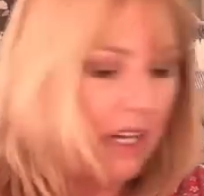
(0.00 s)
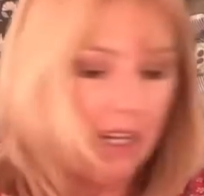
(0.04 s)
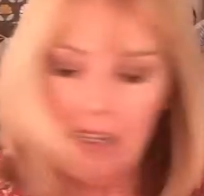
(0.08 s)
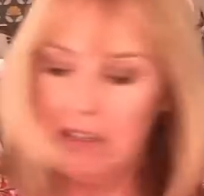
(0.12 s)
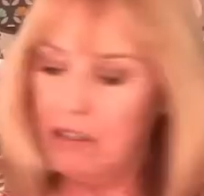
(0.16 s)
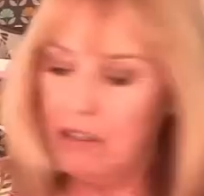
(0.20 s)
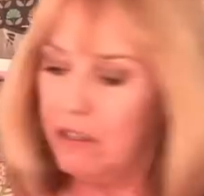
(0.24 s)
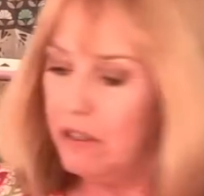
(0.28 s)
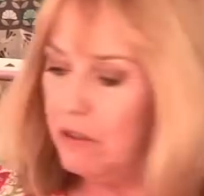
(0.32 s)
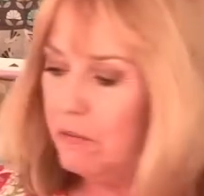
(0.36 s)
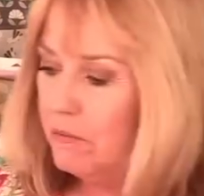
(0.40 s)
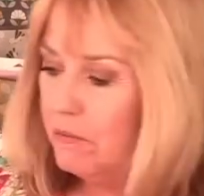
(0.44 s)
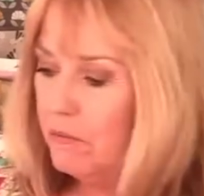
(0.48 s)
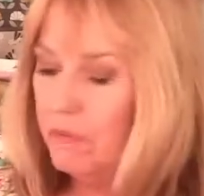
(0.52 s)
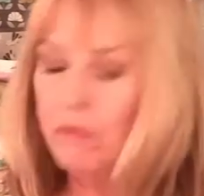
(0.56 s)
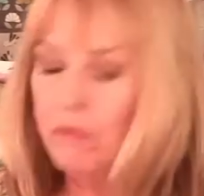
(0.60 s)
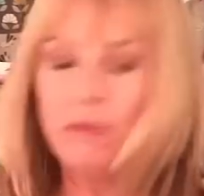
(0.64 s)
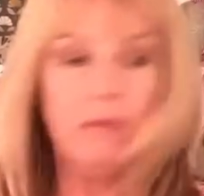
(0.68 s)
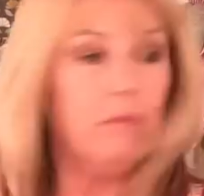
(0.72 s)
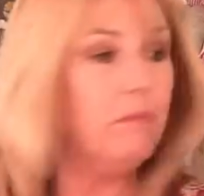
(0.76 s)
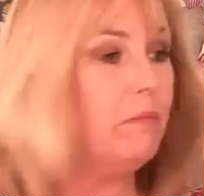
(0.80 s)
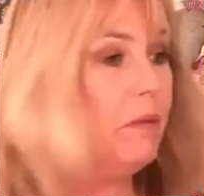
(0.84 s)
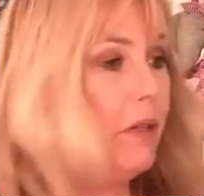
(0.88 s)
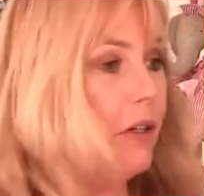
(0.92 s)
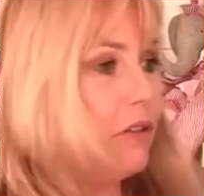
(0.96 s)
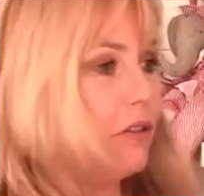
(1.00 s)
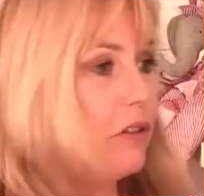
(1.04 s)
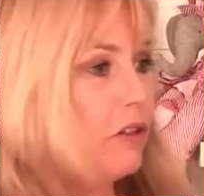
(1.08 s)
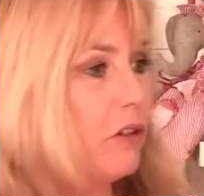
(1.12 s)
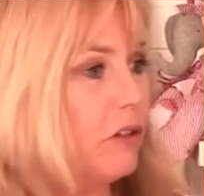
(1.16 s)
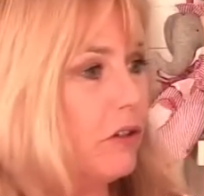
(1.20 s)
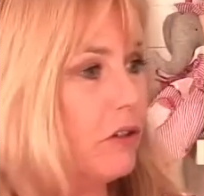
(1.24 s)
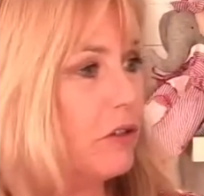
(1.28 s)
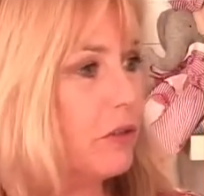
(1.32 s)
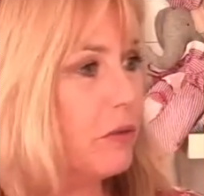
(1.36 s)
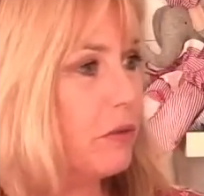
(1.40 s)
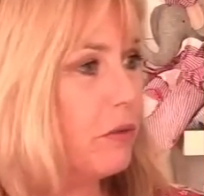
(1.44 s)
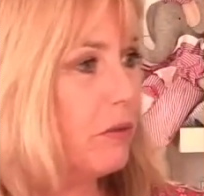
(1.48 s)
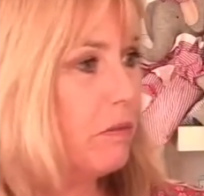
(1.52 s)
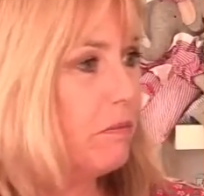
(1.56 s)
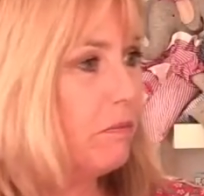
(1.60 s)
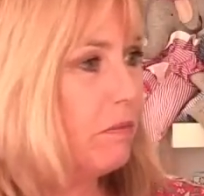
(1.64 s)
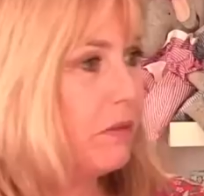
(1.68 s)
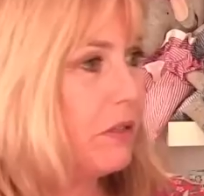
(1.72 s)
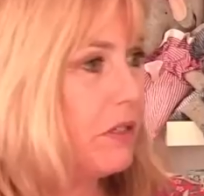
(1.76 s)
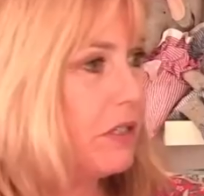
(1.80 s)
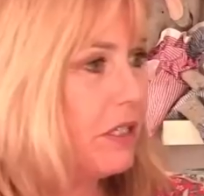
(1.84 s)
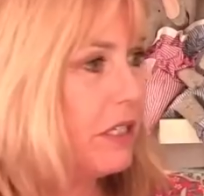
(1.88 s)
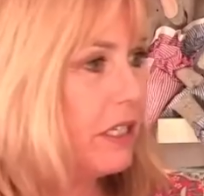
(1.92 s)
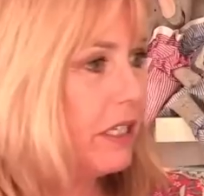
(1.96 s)
Um, but aren't we
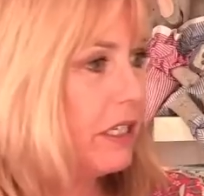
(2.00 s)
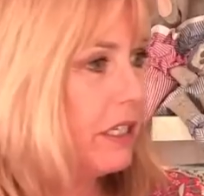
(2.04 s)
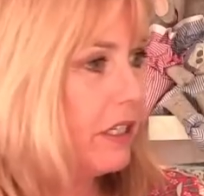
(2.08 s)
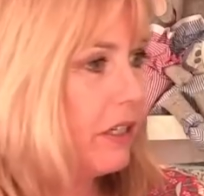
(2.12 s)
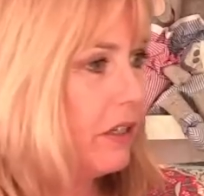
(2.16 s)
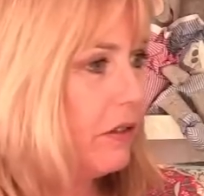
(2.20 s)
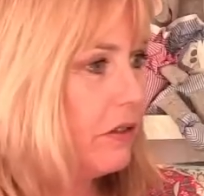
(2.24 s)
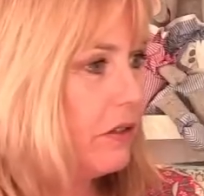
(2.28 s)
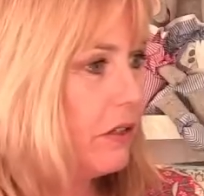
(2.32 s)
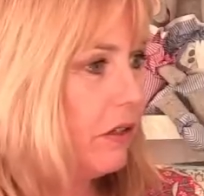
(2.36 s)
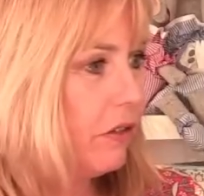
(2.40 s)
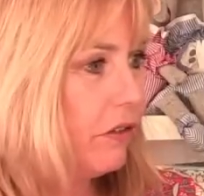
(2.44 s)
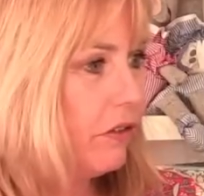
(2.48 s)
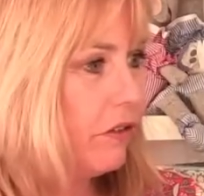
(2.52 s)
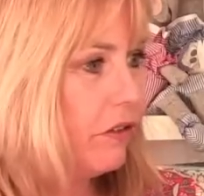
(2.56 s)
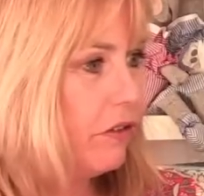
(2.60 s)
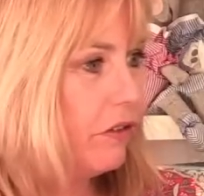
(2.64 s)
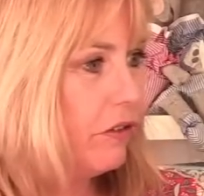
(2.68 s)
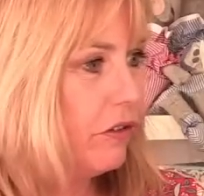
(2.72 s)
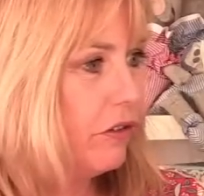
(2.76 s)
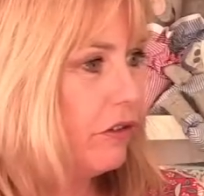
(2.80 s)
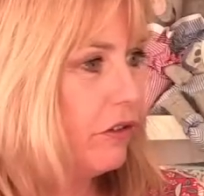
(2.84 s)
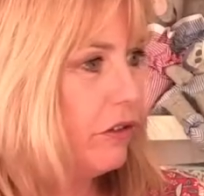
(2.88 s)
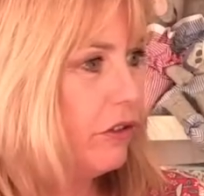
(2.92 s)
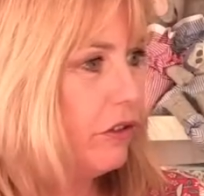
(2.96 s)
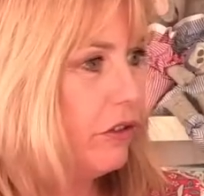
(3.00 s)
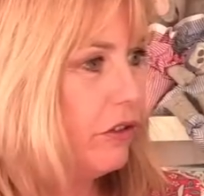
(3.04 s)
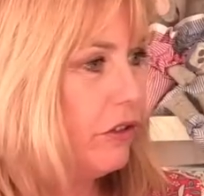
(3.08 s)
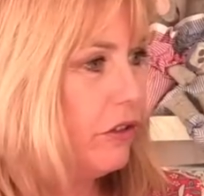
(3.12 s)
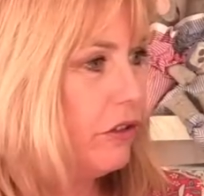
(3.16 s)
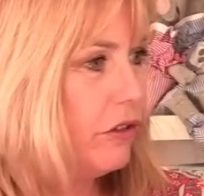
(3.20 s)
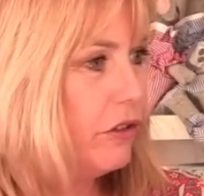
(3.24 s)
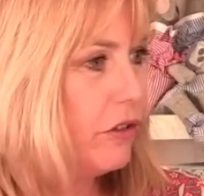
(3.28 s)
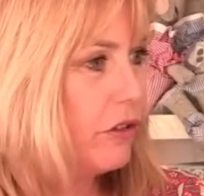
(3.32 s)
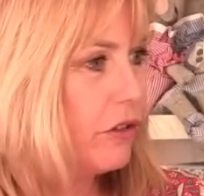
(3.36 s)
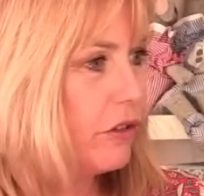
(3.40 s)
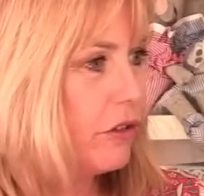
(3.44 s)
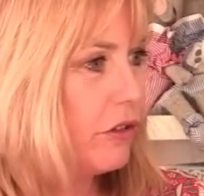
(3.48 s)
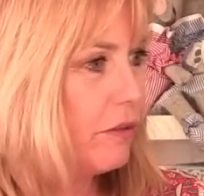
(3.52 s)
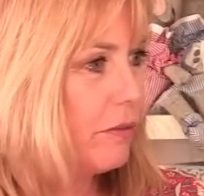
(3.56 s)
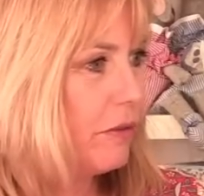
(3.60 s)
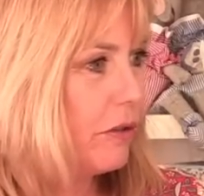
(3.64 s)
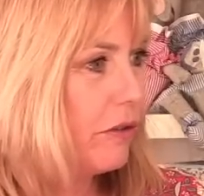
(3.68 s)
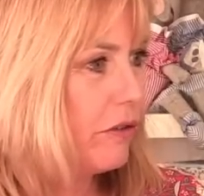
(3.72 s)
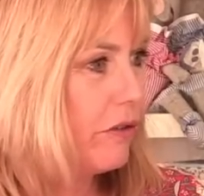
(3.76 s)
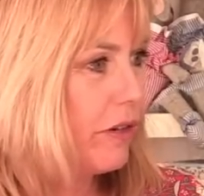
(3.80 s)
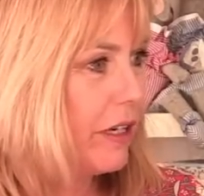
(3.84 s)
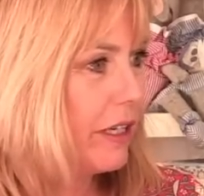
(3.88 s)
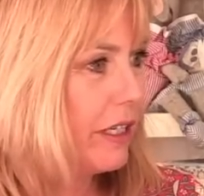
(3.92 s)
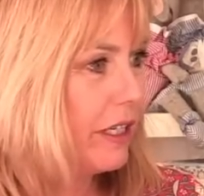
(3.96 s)
busy? Who's on YouTube
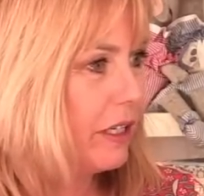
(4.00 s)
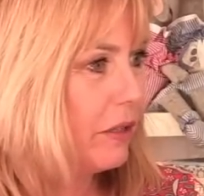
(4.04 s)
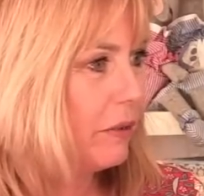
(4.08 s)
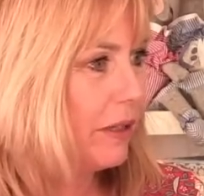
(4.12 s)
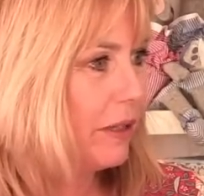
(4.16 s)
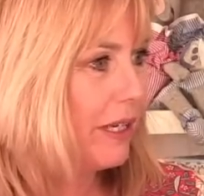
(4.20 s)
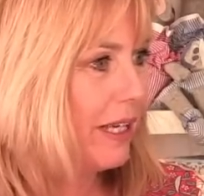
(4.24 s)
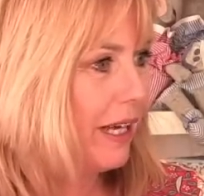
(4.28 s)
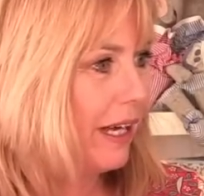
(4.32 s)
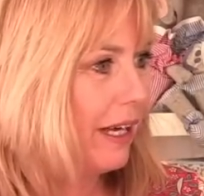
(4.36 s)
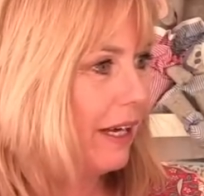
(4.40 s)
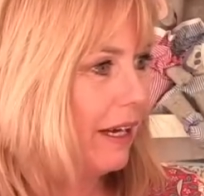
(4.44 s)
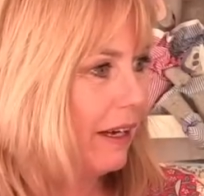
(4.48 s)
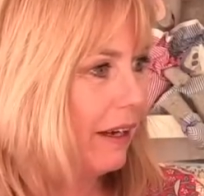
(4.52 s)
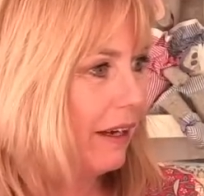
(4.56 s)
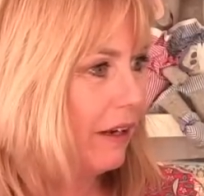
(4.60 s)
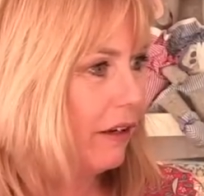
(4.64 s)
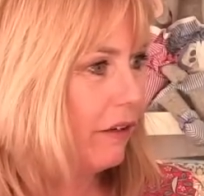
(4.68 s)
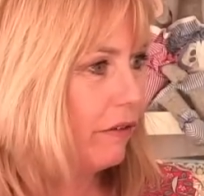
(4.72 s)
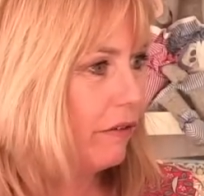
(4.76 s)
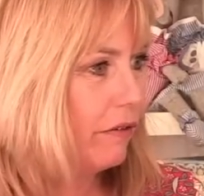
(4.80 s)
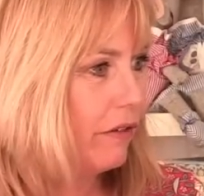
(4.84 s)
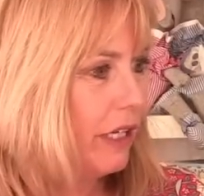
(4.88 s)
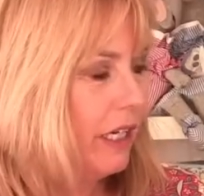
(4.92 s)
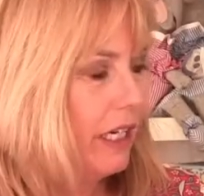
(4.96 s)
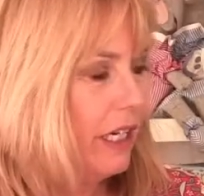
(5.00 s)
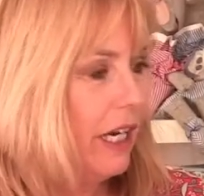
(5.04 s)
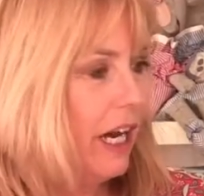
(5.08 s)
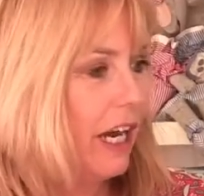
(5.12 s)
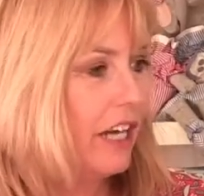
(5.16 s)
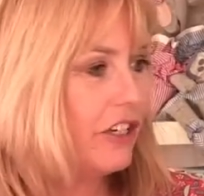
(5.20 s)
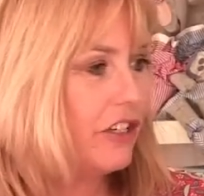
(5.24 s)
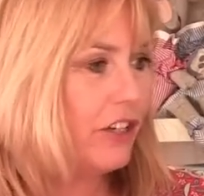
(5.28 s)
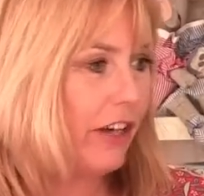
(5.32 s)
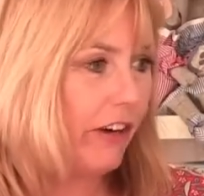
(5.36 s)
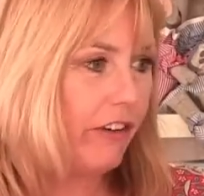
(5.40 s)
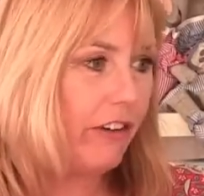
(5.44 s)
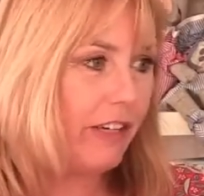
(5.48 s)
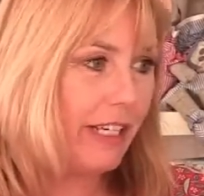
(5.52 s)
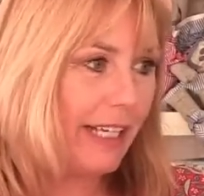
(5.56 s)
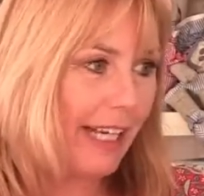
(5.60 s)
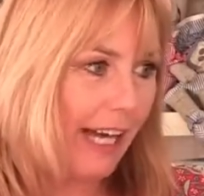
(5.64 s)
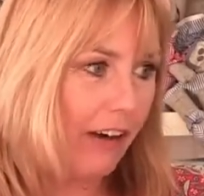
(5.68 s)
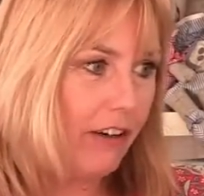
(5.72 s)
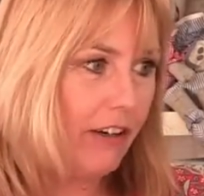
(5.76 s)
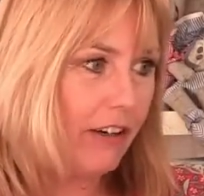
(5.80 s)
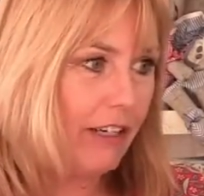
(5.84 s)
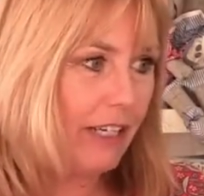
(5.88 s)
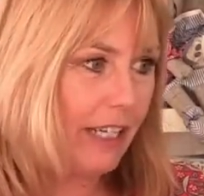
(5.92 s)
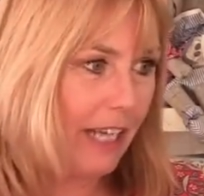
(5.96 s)
already? We have uh, Sharon and
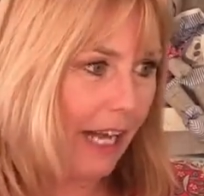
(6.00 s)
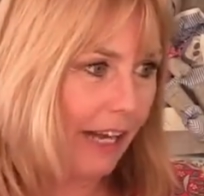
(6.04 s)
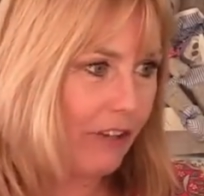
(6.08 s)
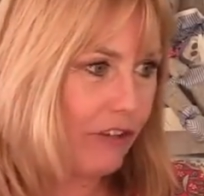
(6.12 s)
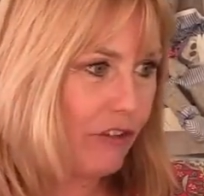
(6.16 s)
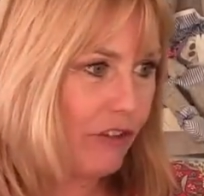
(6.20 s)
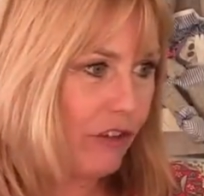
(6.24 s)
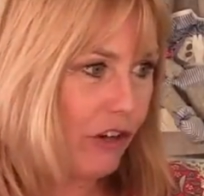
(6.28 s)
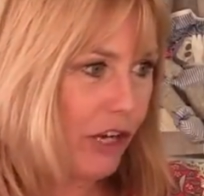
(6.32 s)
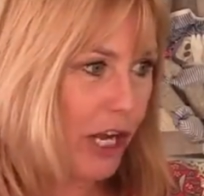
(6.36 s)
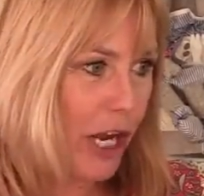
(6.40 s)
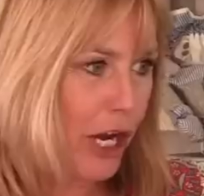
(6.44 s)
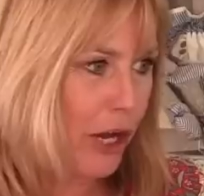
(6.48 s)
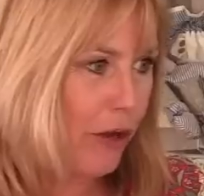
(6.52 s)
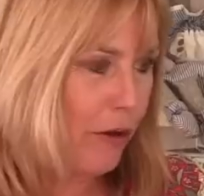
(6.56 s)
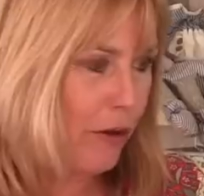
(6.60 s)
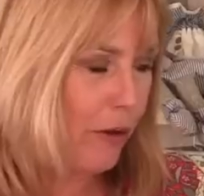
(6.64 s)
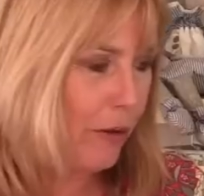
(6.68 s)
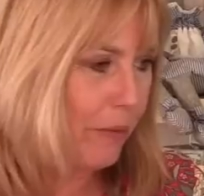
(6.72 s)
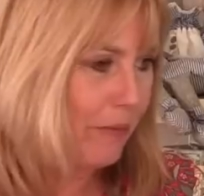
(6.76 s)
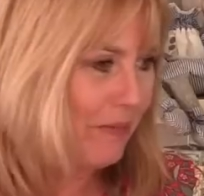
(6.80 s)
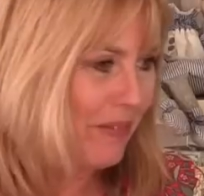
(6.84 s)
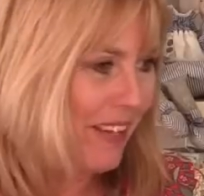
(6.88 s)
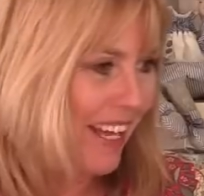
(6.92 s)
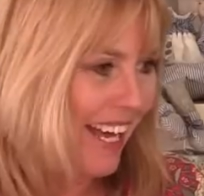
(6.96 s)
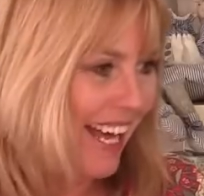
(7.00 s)
Carol and Andrea. Hello.